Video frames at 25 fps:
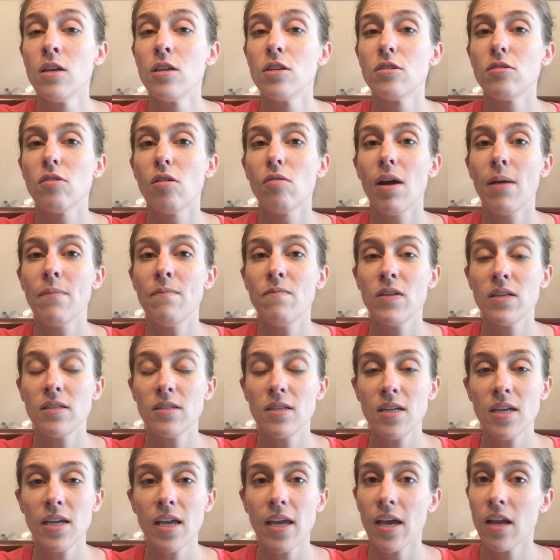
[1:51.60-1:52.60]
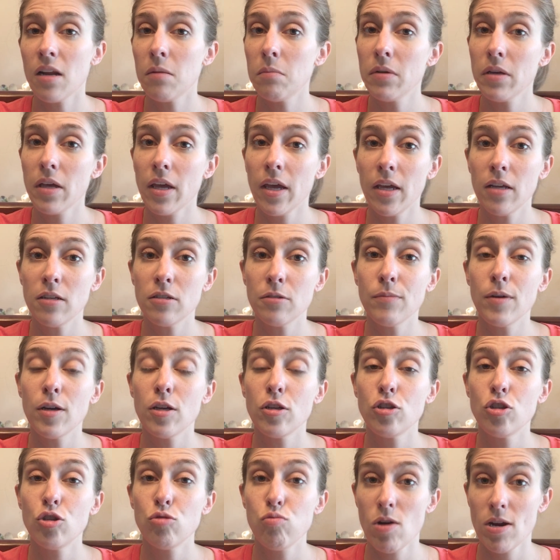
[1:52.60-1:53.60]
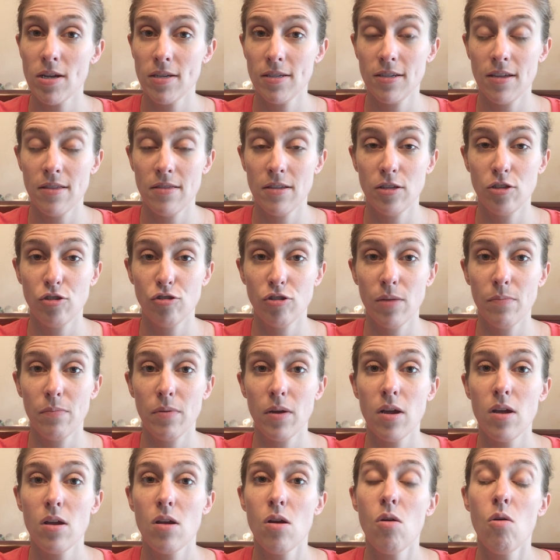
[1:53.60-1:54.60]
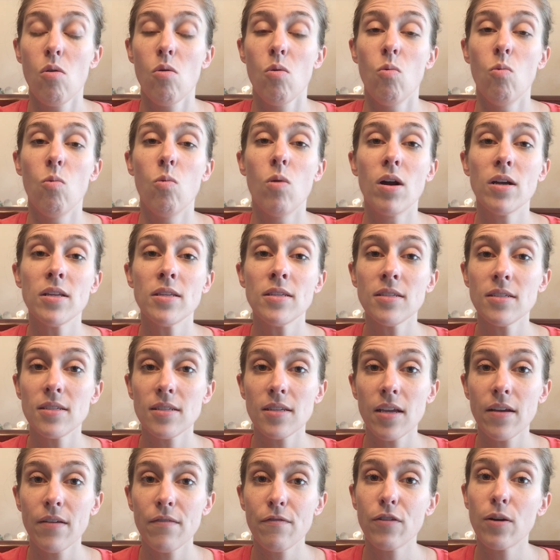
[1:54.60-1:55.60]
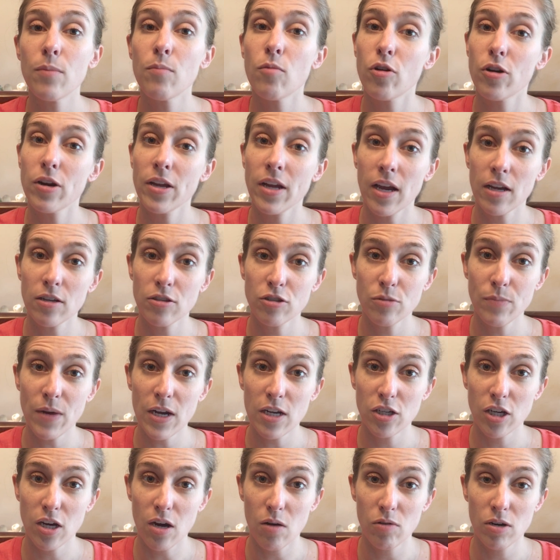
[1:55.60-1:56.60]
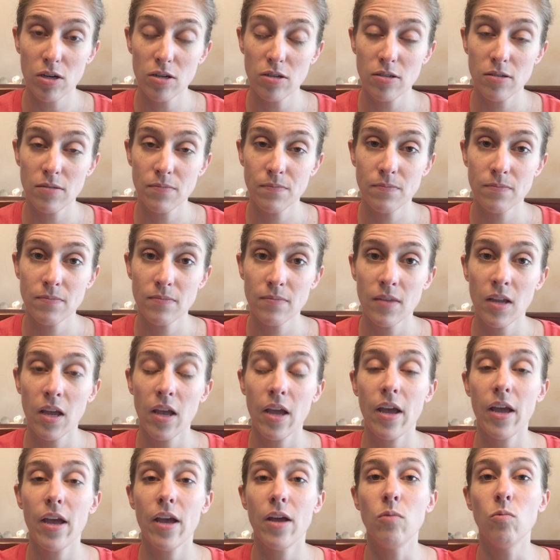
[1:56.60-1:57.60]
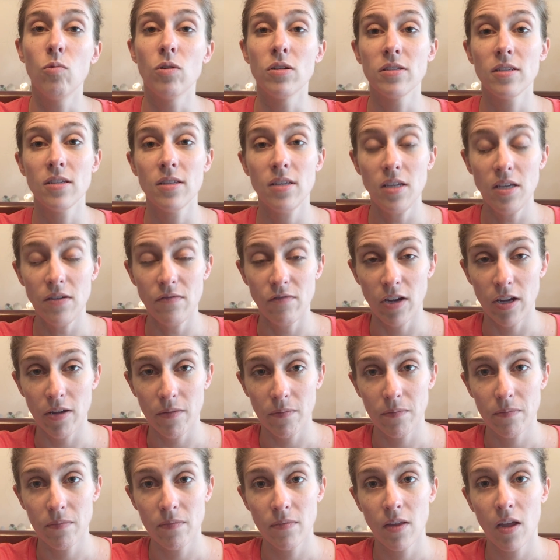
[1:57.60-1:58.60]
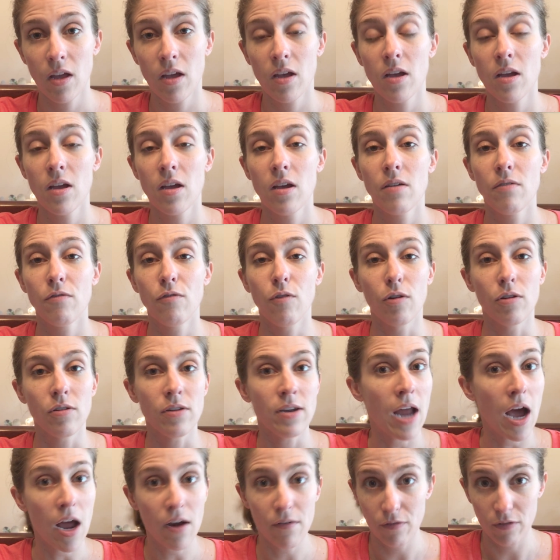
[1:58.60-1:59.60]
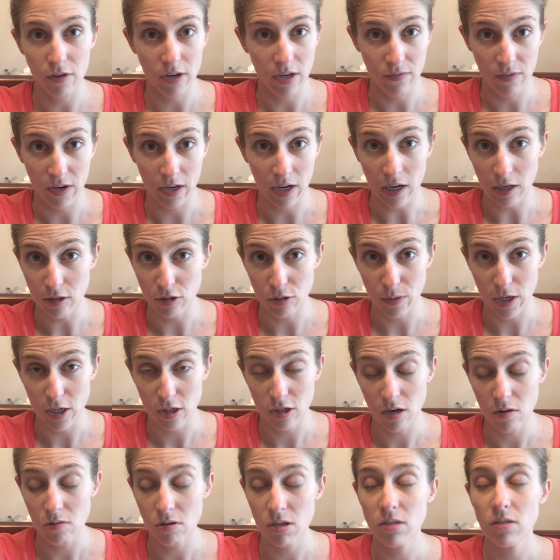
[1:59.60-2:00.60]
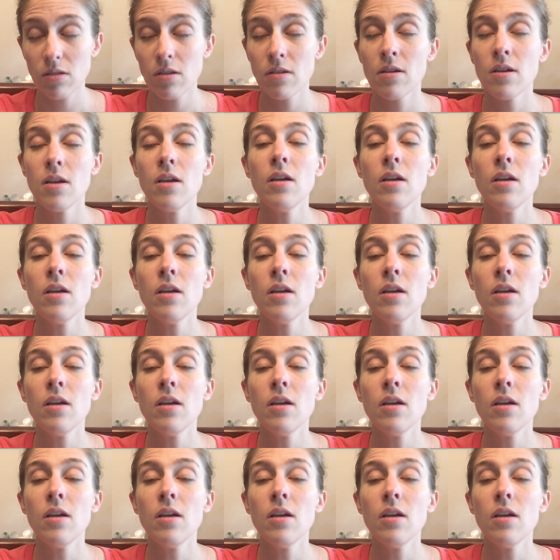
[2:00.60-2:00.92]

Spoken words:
So I'm visiting Animal Kingdom twice on this trip. Once for morning extra magic hours, and once in the evening. Not for evening extra magic hours.